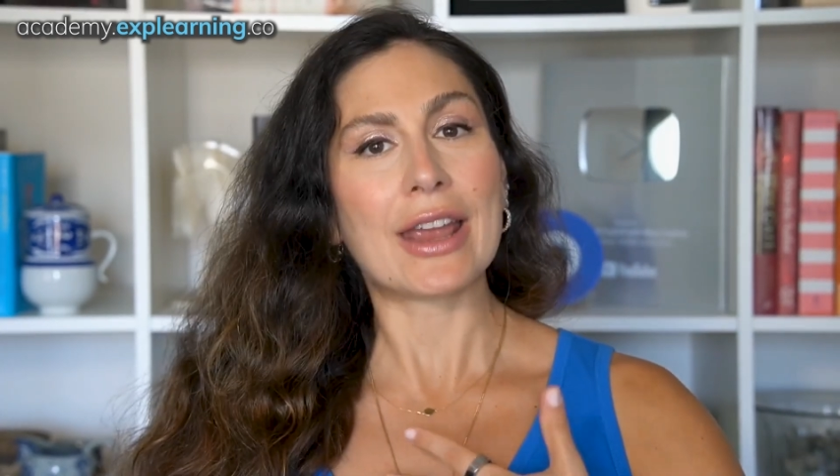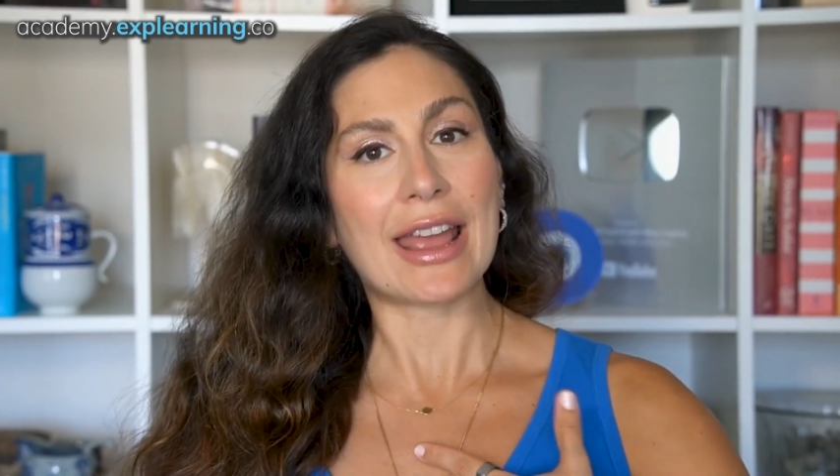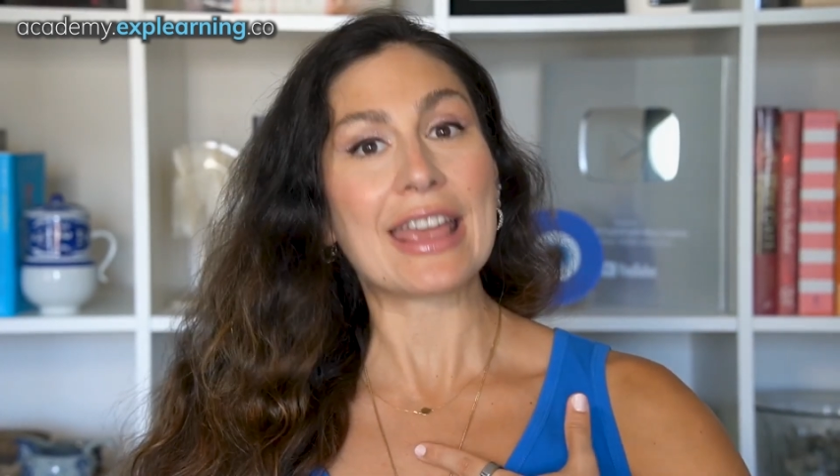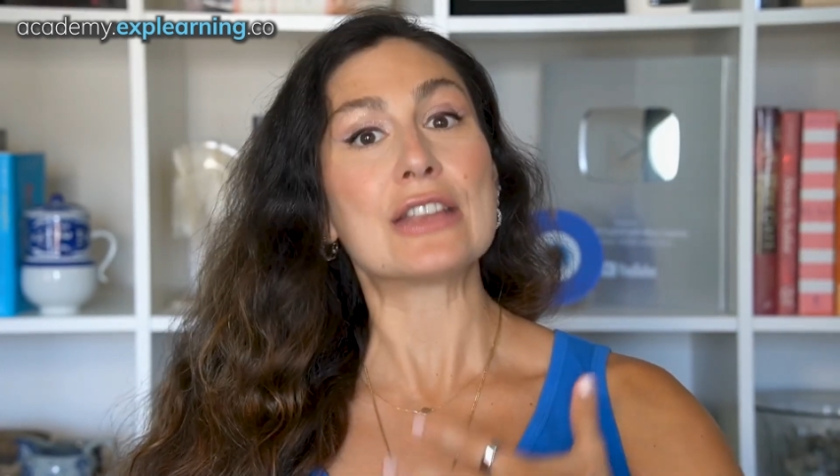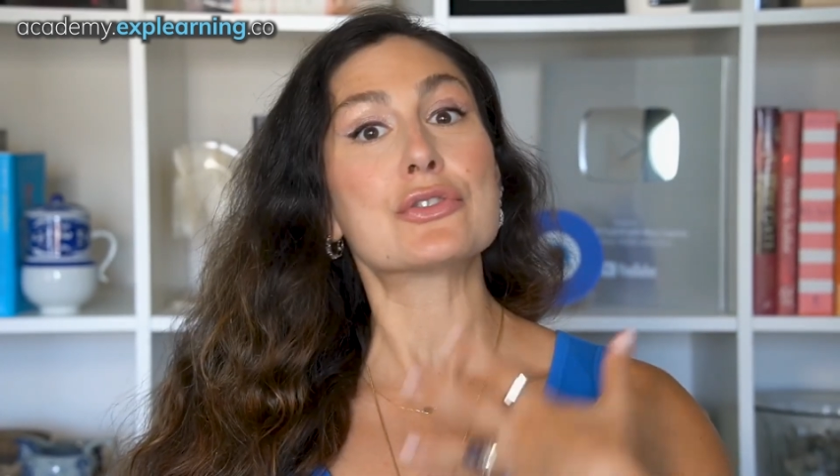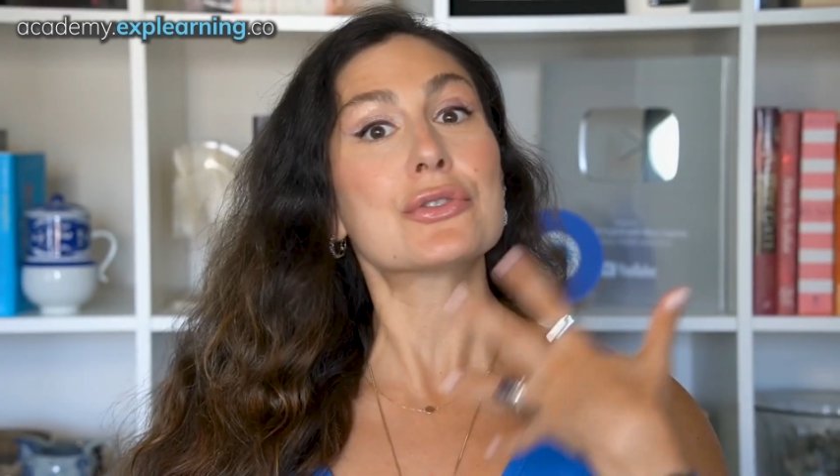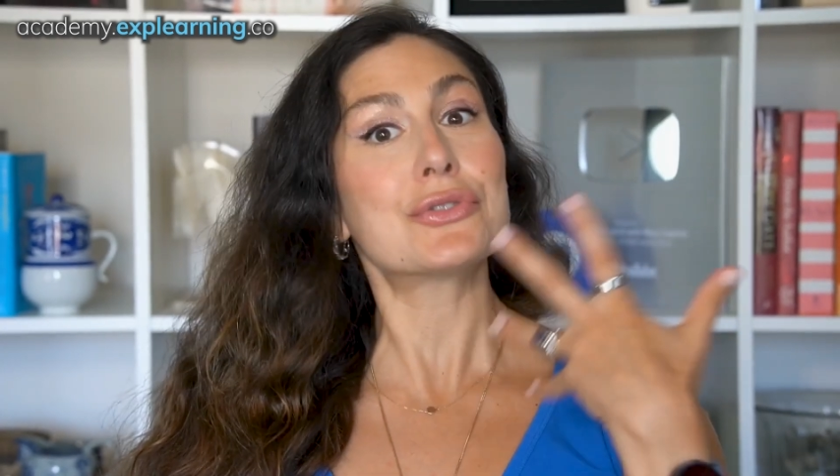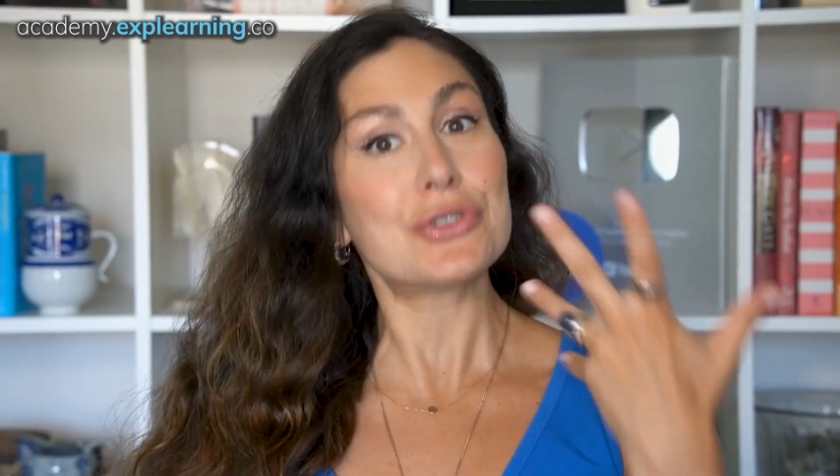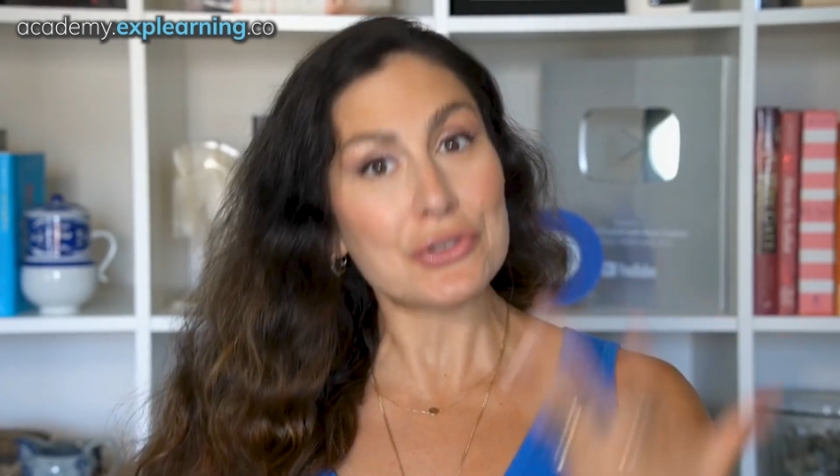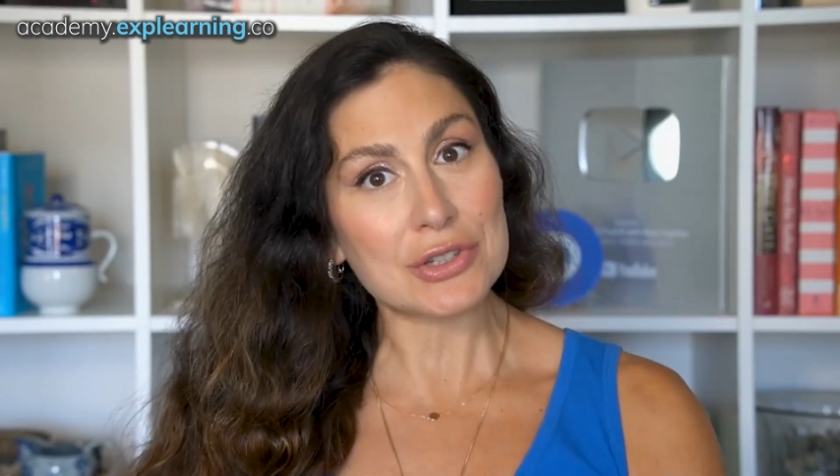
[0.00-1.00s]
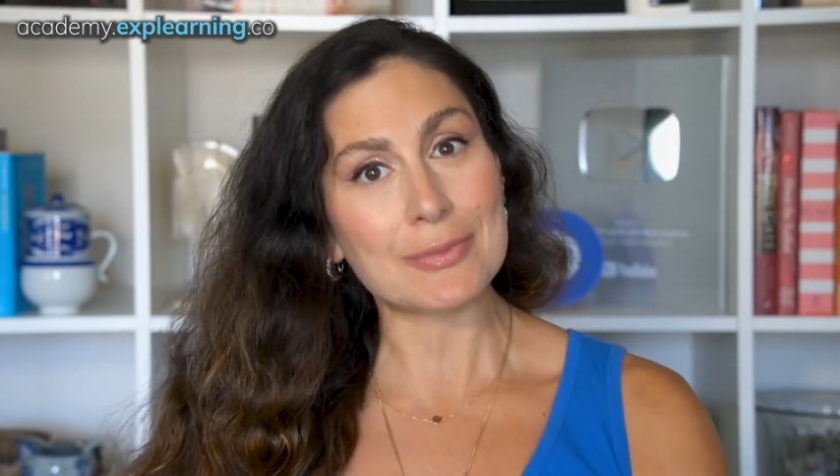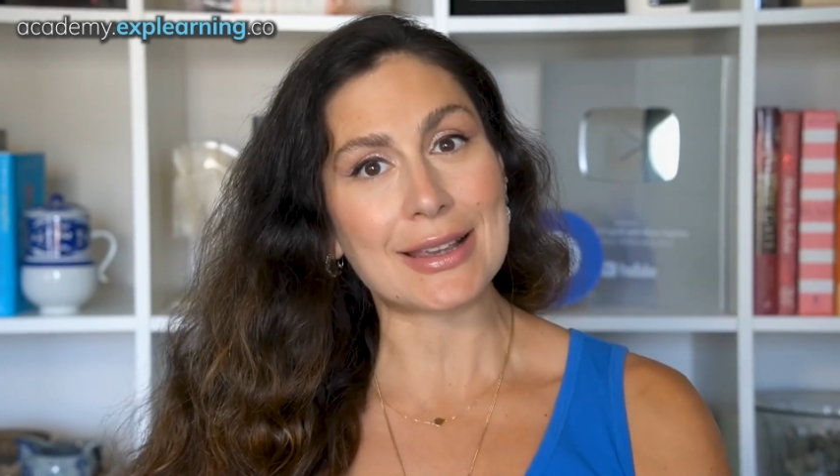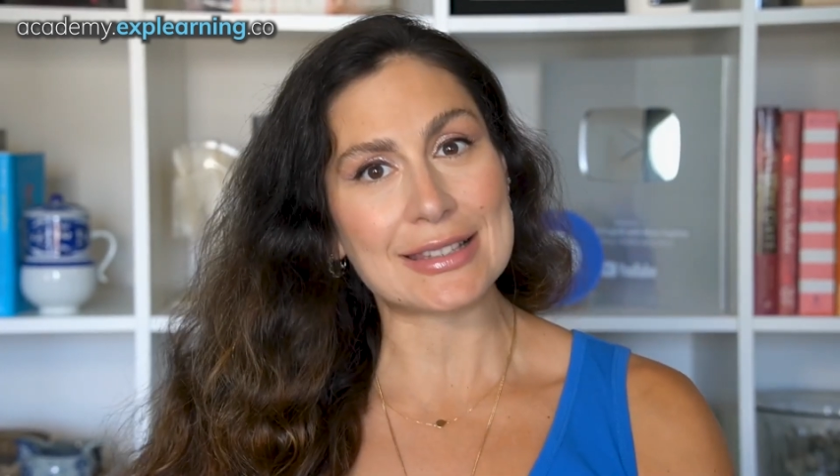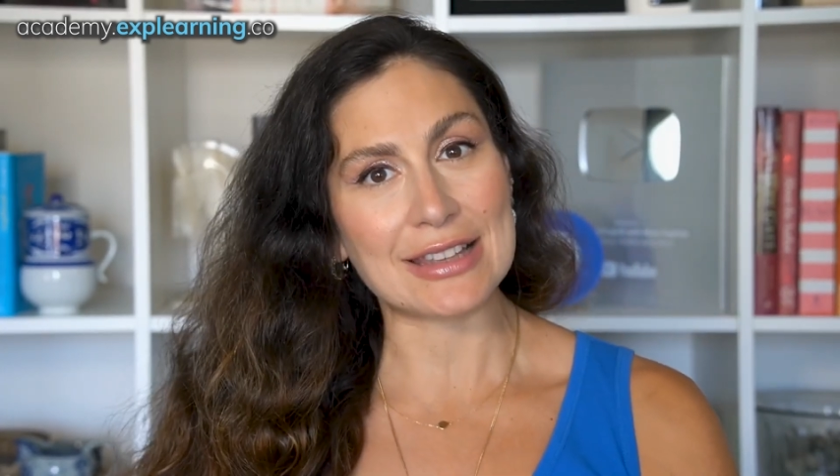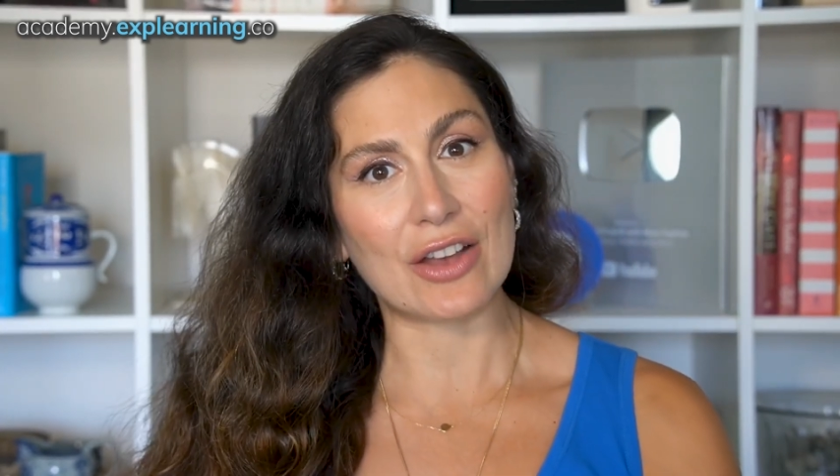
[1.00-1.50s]
I introduced
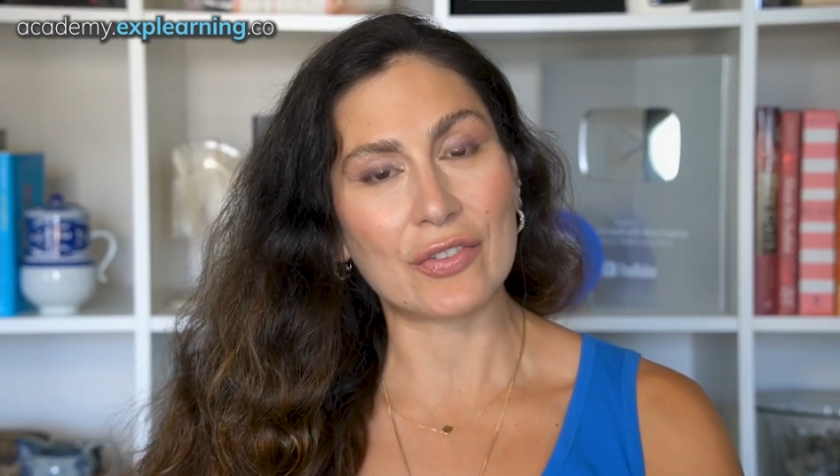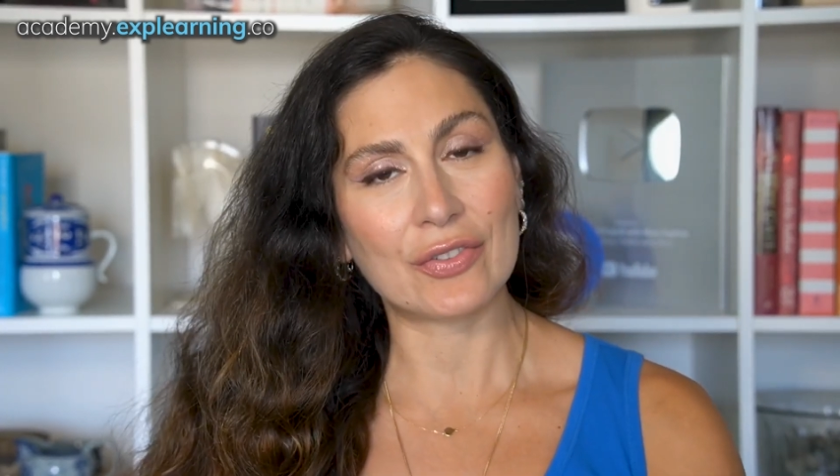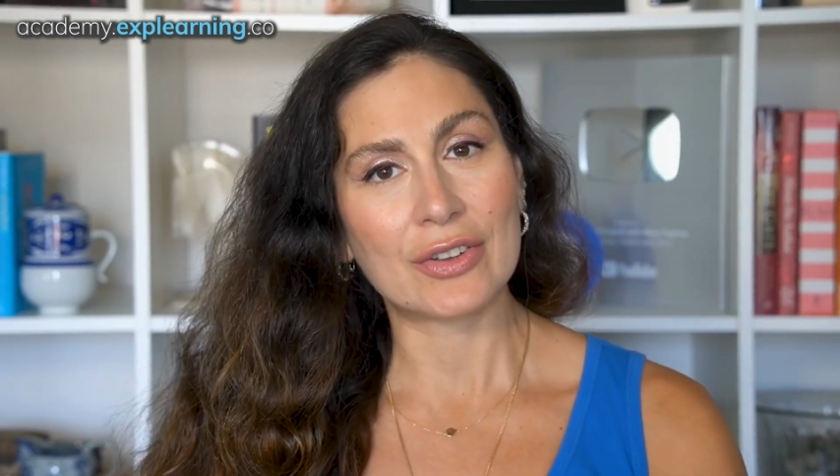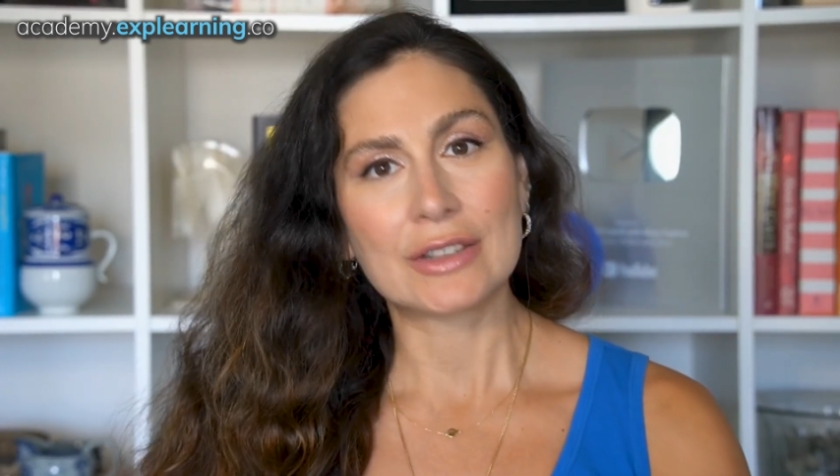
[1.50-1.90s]
myself.